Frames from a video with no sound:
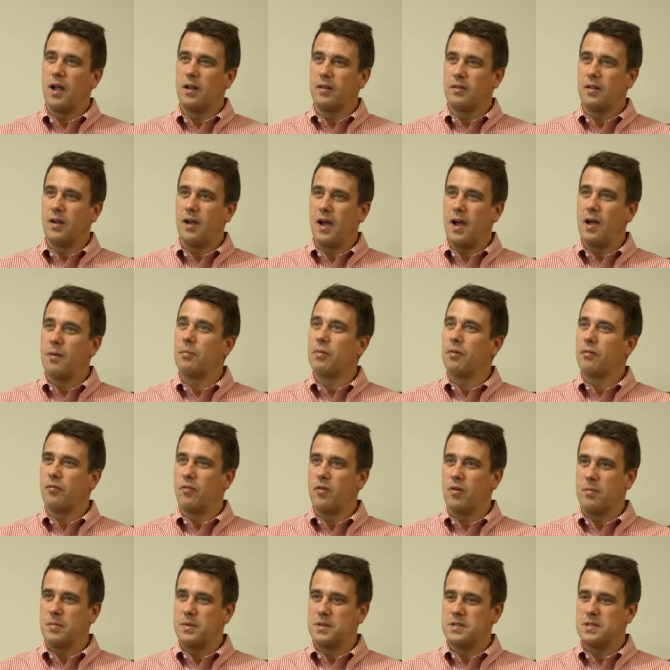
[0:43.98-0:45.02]
to high
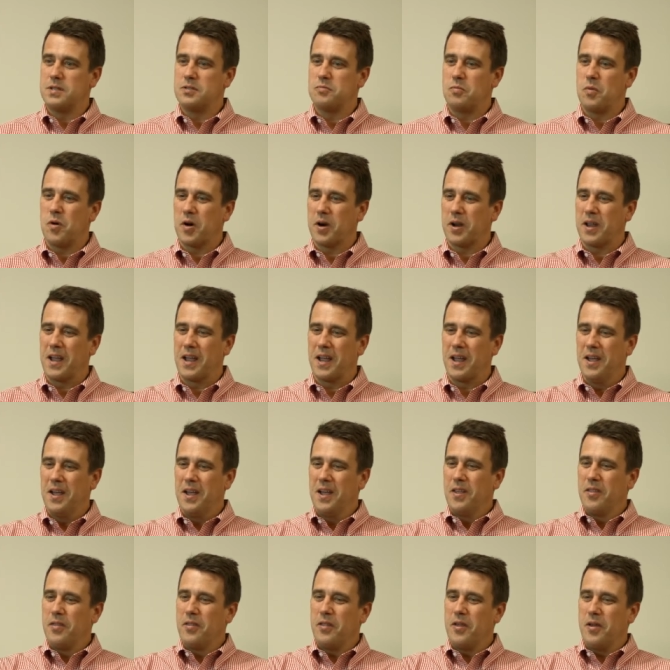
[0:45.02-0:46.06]
performance, is marking
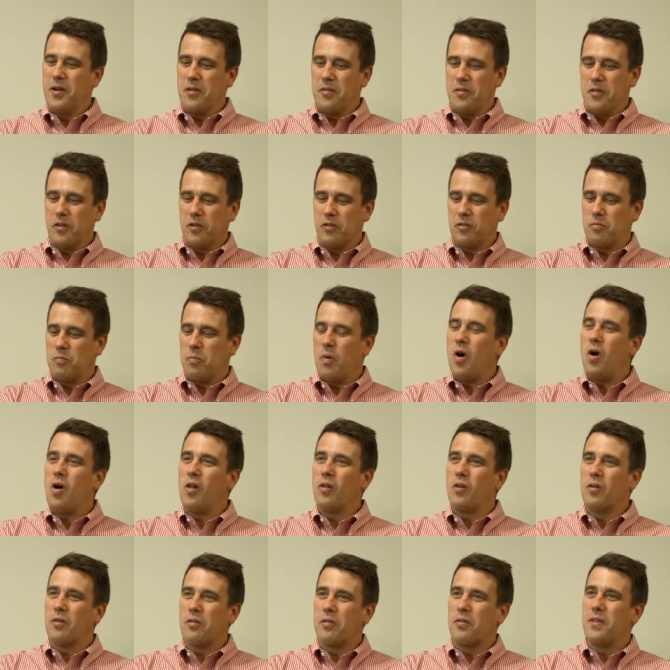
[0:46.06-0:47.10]
the
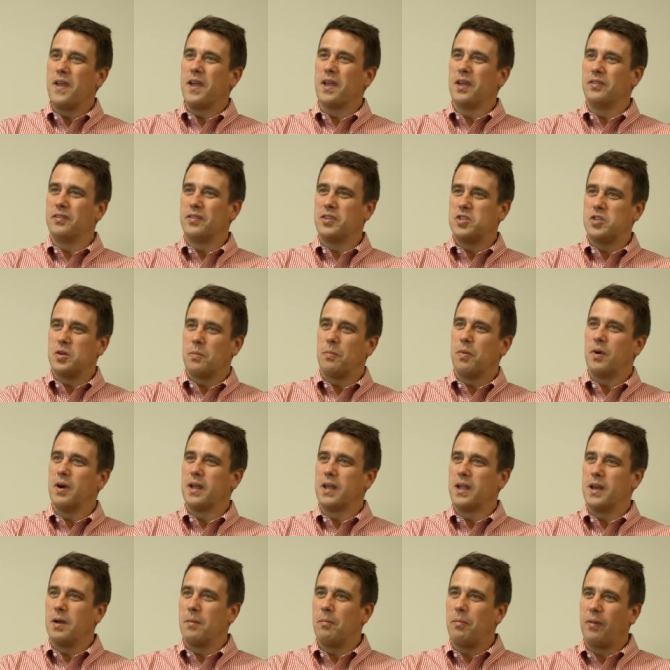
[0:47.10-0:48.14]
smaller things that you're
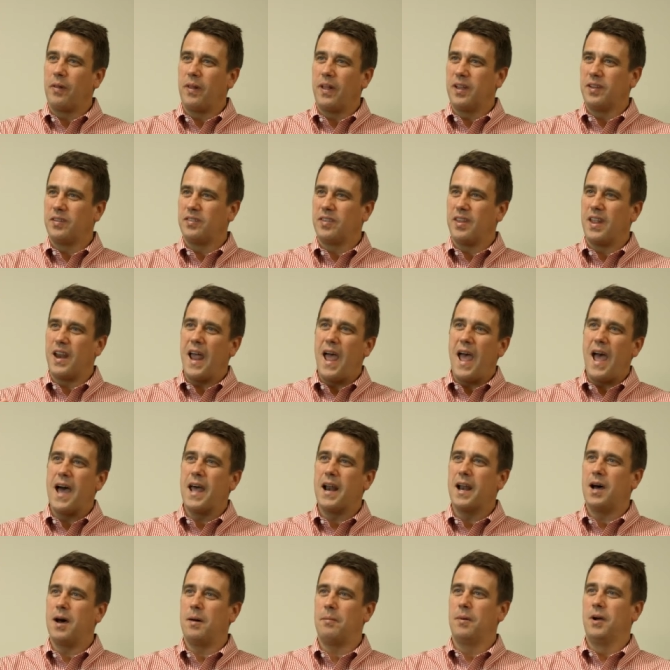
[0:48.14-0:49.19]
putting into place that
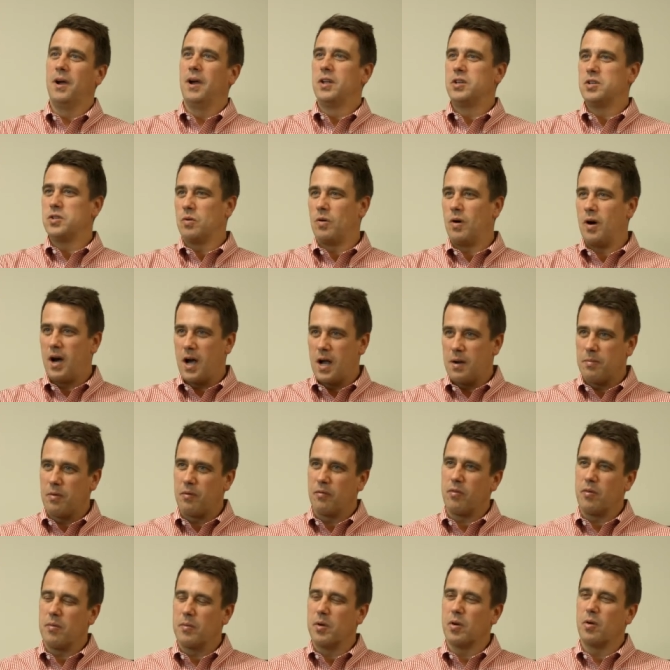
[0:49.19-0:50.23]
add up to a
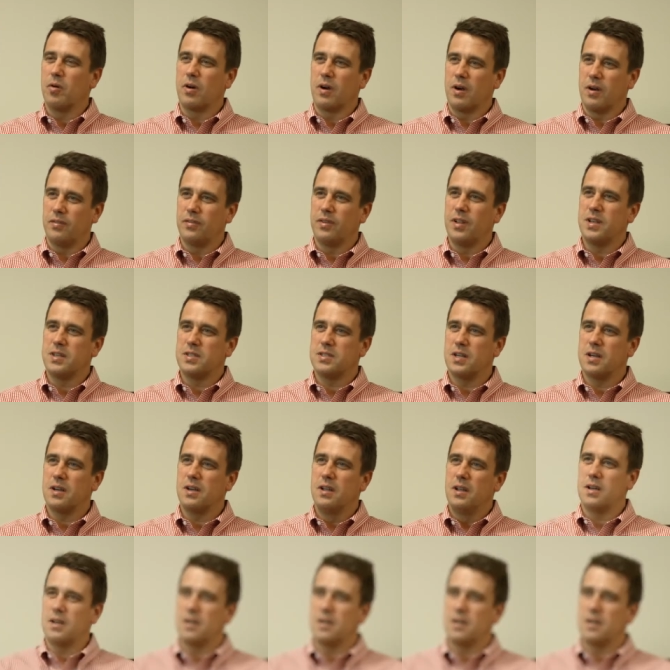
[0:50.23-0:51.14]
high-performing organization.